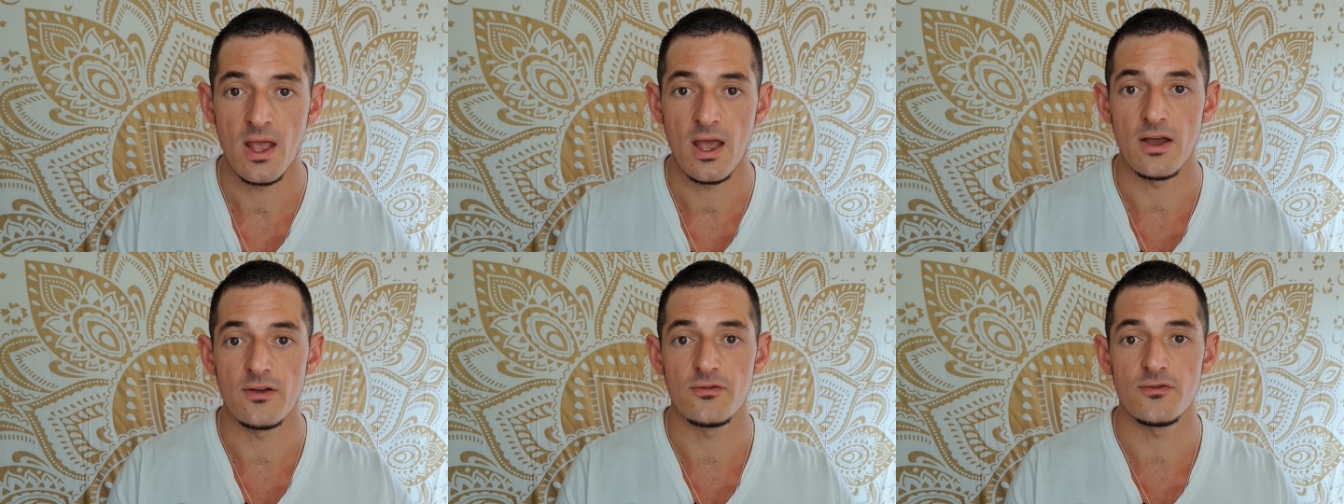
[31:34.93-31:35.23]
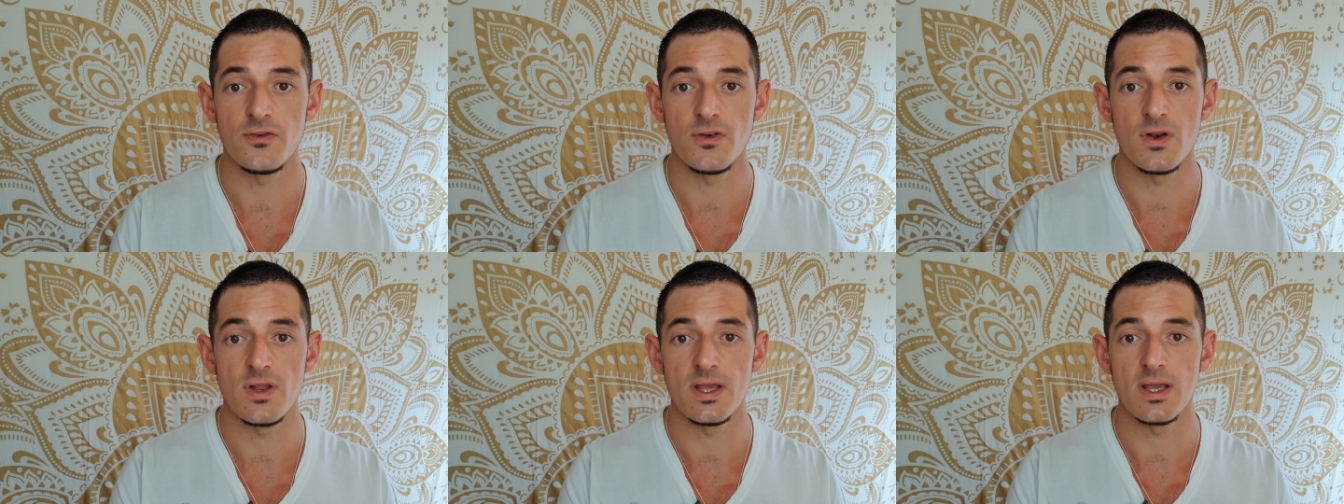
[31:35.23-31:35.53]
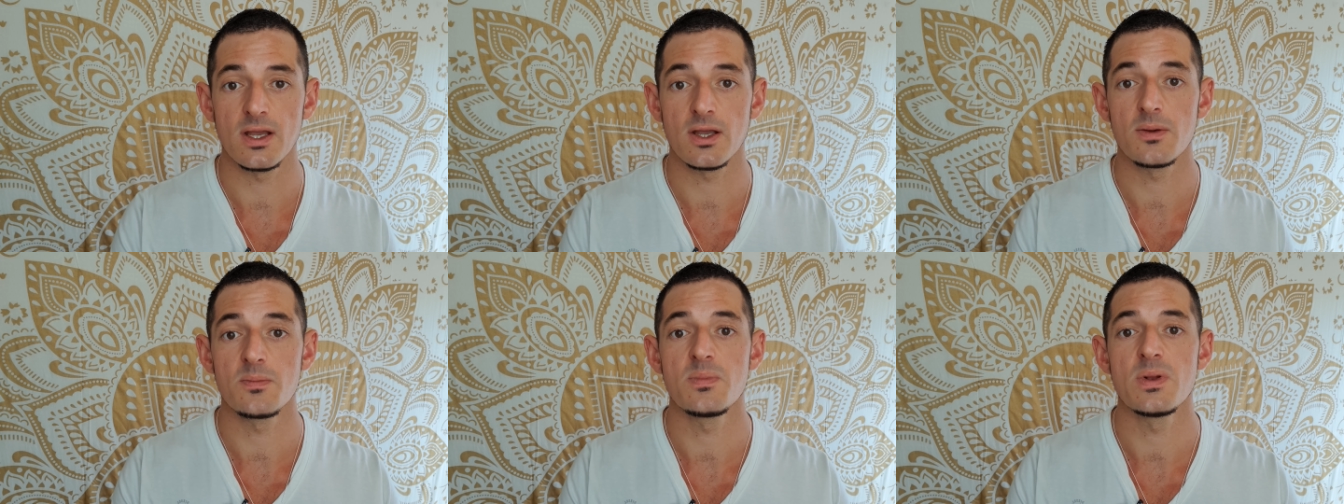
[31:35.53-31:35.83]
and fully
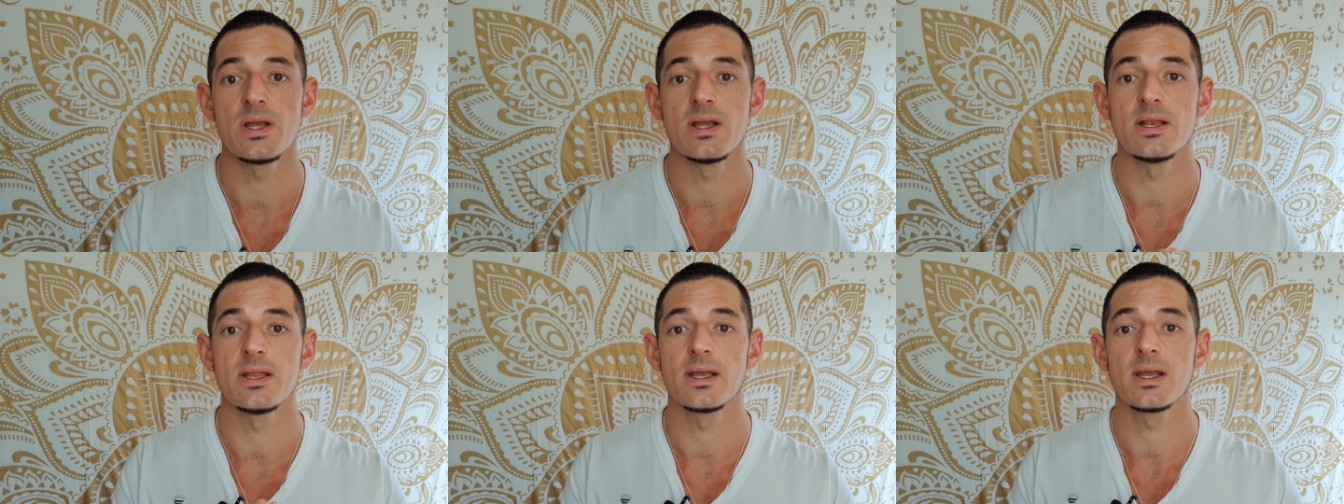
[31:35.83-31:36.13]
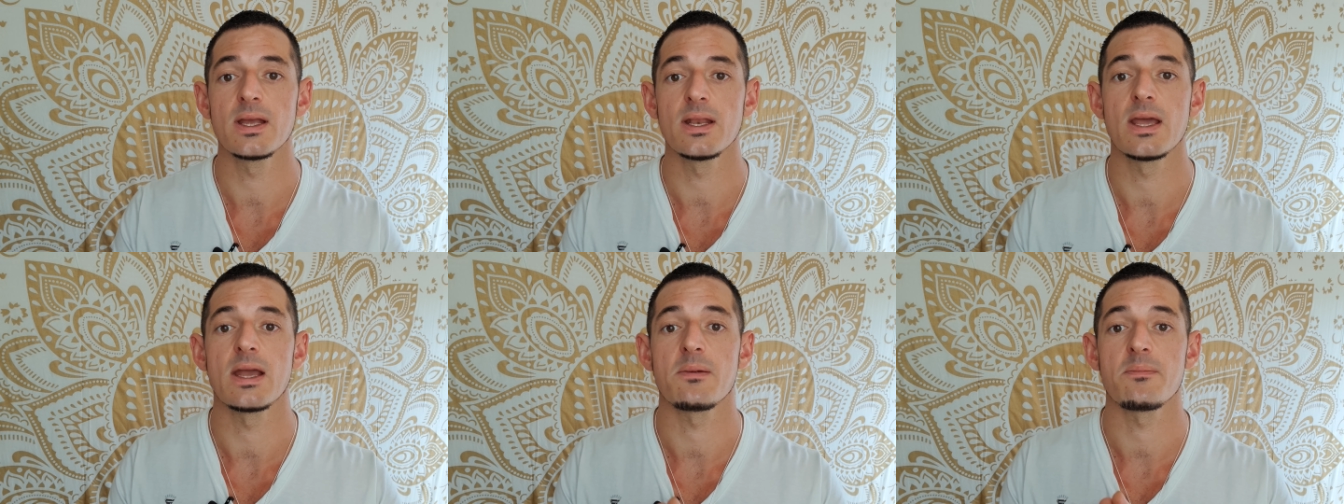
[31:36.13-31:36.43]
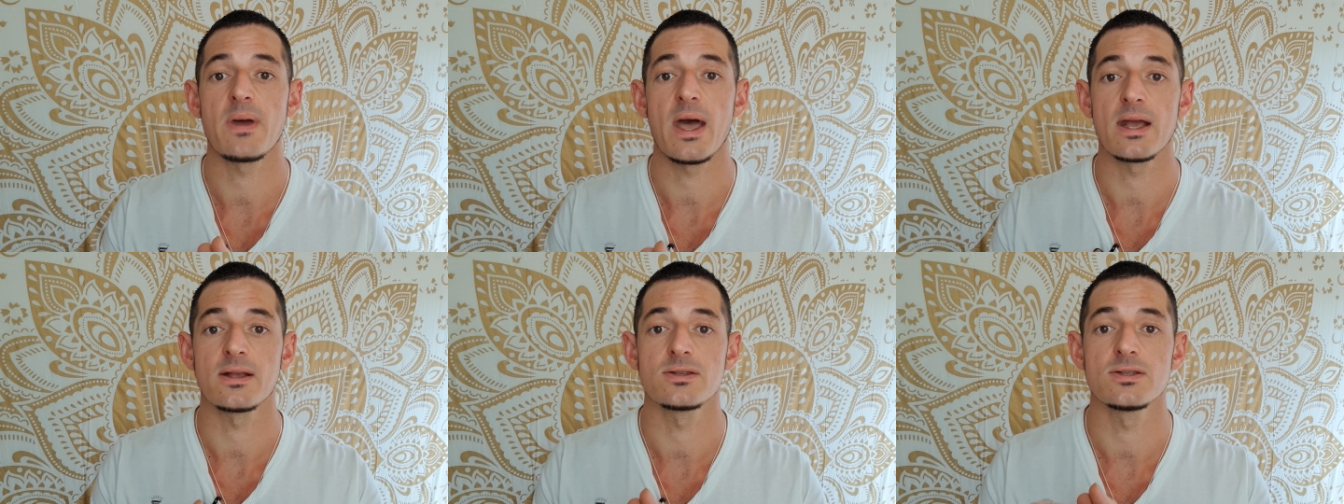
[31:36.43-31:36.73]
and completely connect
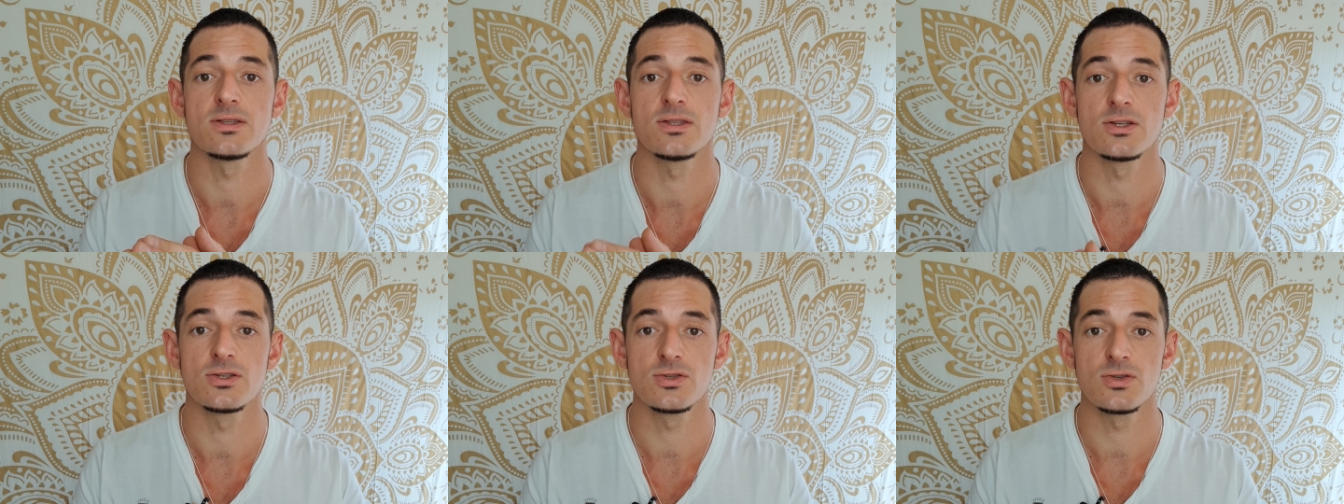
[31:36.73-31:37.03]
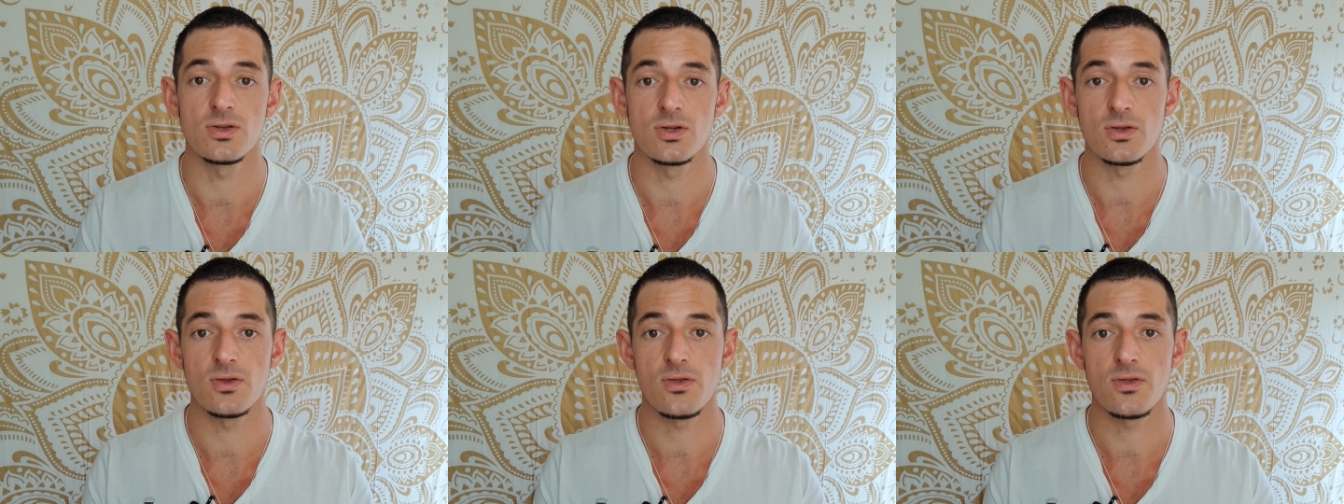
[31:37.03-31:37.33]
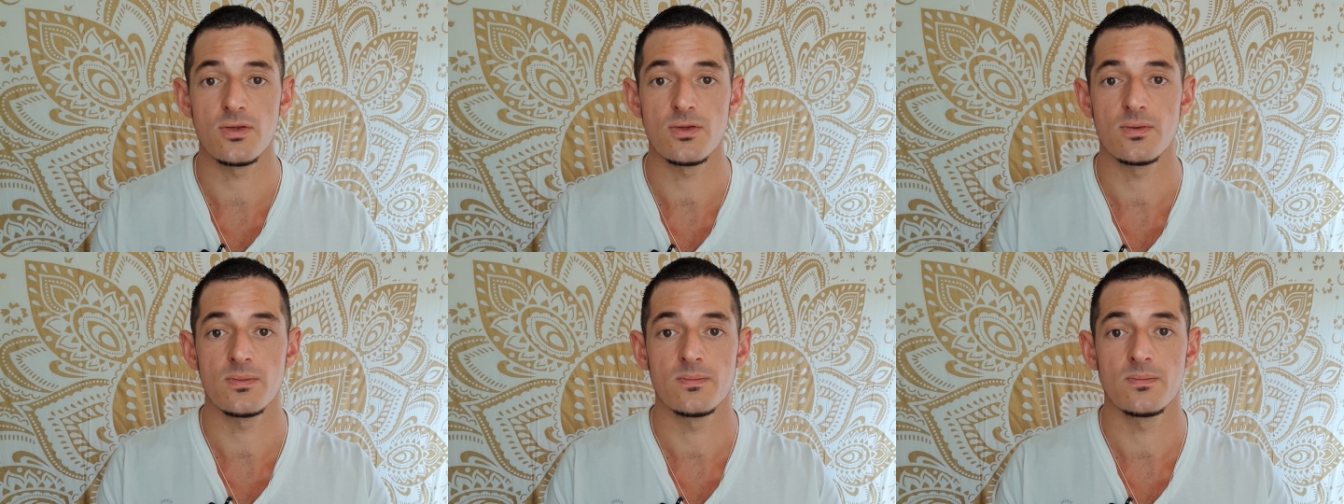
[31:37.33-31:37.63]
back to the
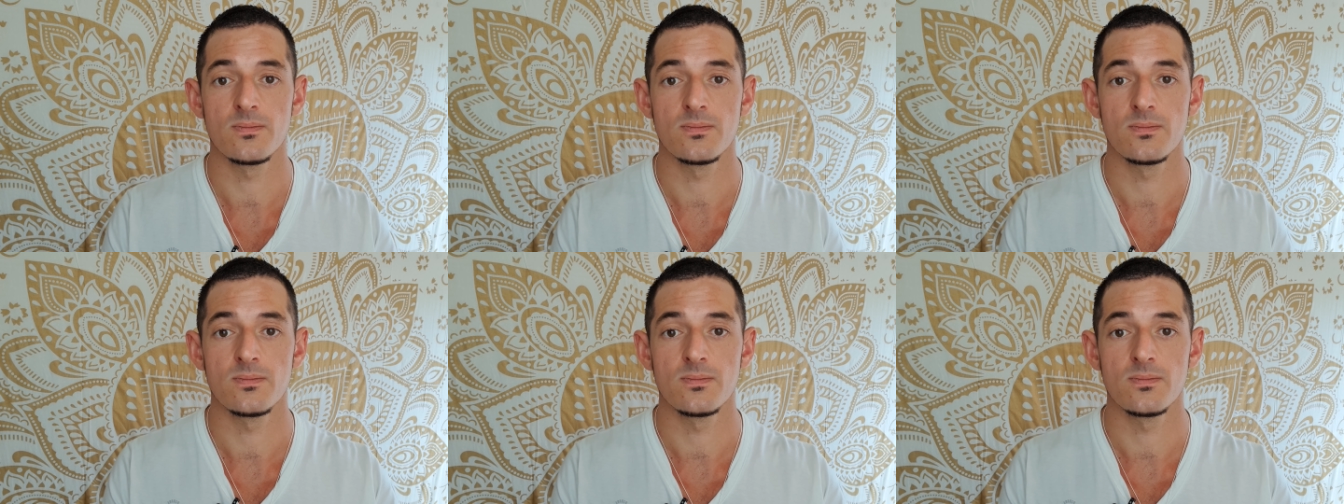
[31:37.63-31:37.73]
truth